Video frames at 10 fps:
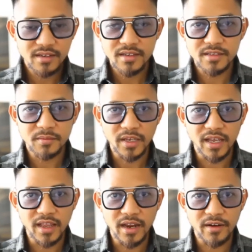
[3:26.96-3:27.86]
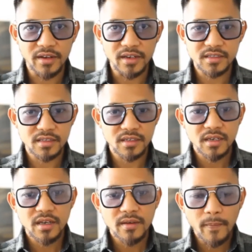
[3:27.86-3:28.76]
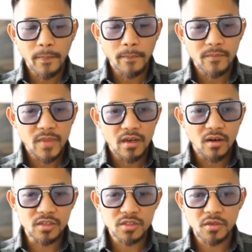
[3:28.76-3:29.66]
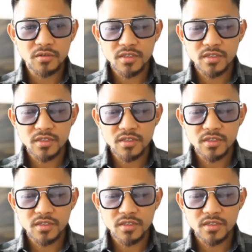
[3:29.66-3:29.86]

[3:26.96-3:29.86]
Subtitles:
something hilarious. Also,